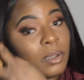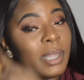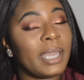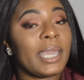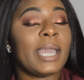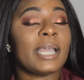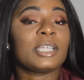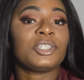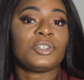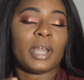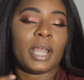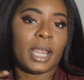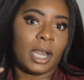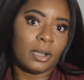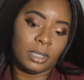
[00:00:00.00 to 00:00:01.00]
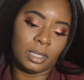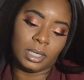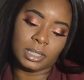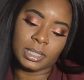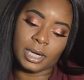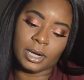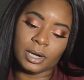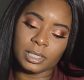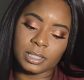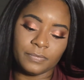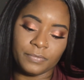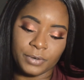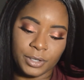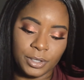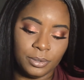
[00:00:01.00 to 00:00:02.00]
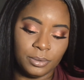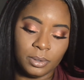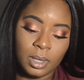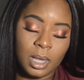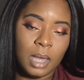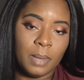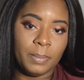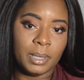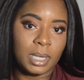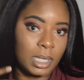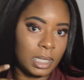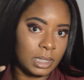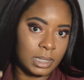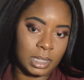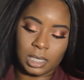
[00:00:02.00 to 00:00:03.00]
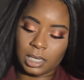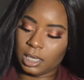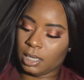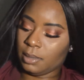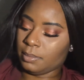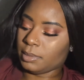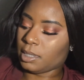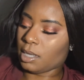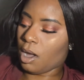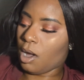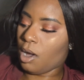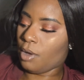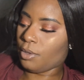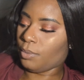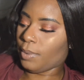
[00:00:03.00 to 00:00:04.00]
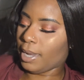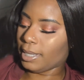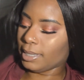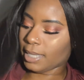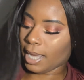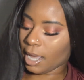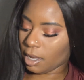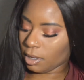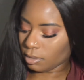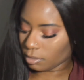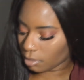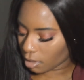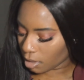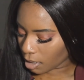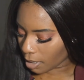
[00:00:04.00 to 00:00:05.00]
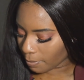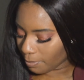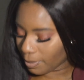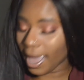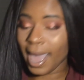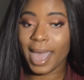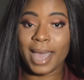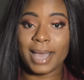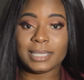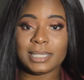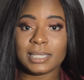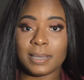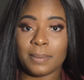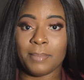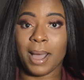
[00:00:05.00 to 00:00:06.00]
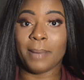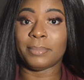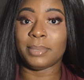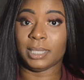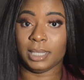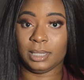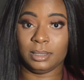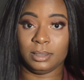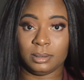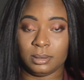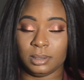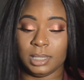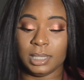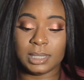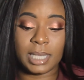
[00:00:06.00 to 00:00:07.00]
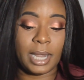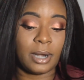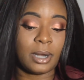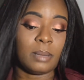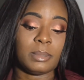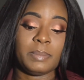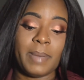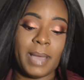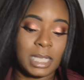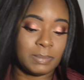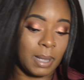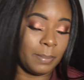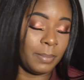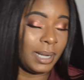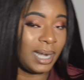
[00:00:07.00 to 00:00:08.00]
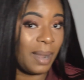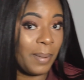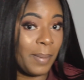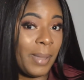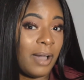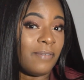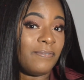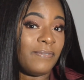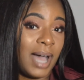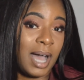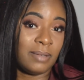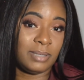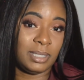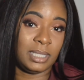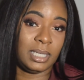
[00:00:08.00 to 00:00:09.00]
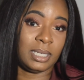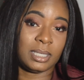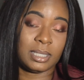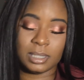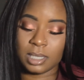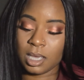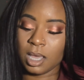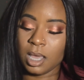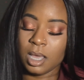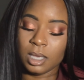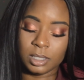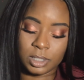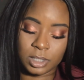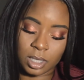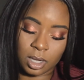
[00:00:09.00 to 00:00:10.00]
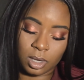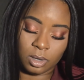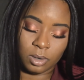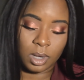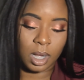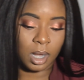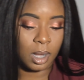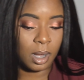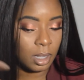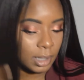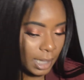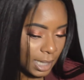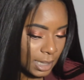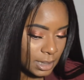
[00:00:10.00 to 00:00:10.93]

like extra hair, then this hair isn't for you, because it comes all the way down past my butt. This hair comes past my butt, and I'm about 5'6". So, like I